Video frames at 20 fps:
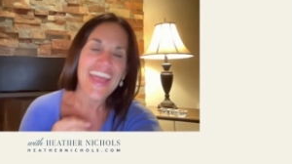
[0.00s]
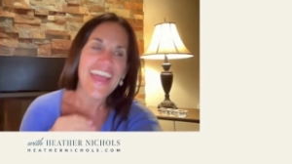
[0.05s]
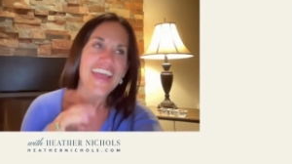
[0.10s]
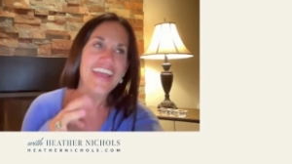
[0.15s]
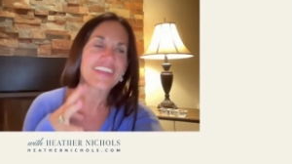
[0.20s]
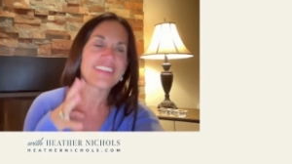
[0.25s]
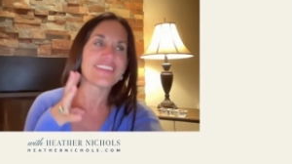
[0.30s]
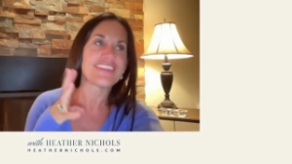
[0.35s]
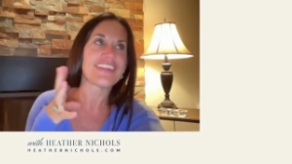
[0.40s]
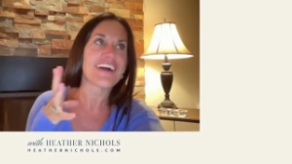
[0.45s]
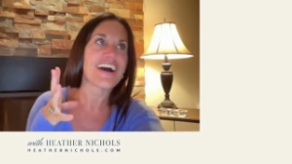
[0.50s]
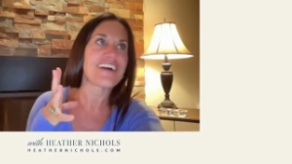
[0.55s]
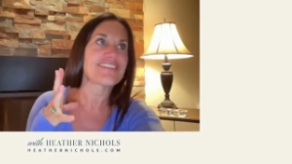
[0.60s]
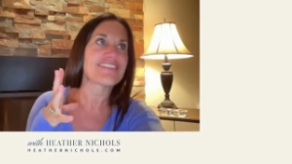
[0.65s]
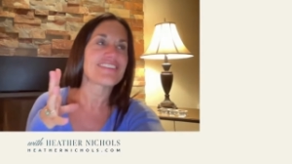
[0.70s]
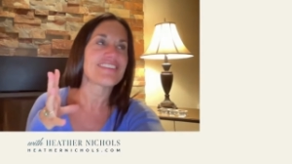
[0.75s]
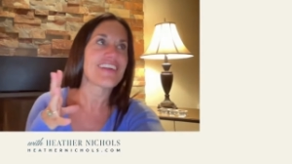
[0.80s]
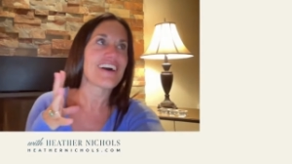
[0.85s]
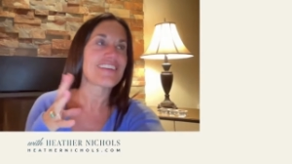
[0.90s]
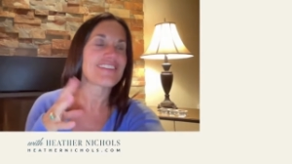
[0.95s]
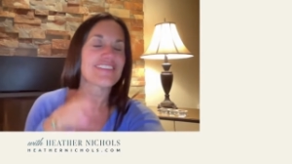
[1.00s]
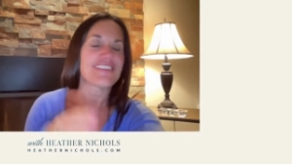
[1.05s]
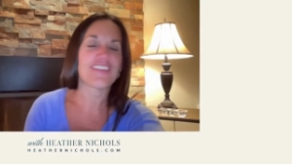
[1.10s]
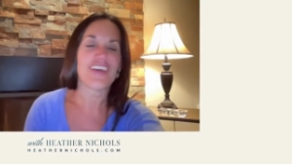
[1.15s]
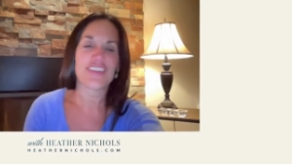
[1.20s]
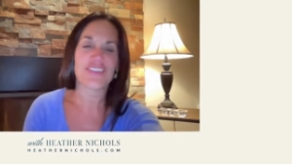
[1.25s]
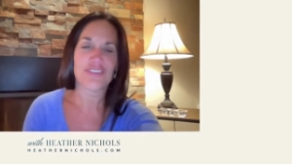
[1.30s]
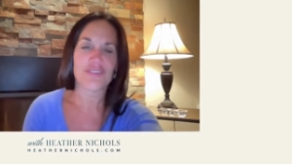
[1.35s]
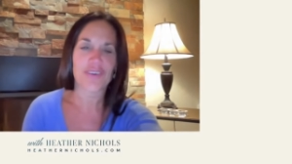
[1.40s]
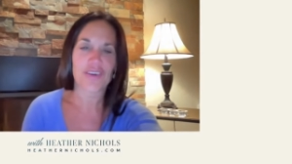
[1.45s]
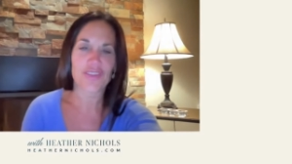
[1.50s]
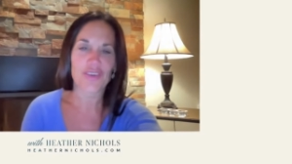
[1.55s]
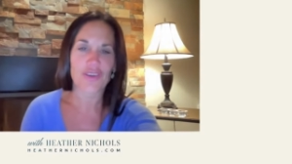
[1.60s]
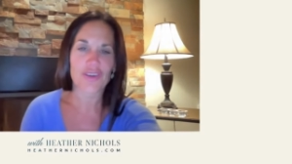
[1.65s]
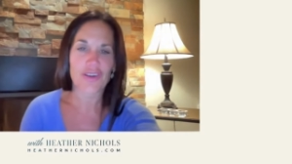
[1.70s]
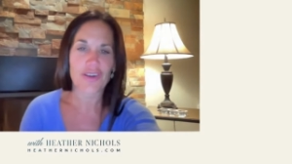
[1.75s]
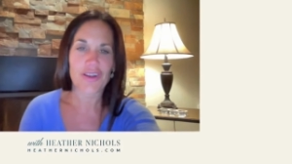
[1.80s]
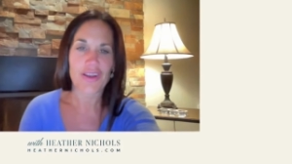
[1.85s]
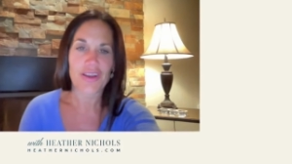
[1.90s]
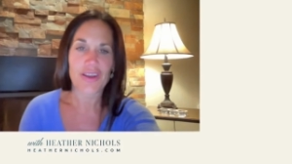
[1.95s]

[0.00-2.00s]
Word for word: and lots and lots and lots of other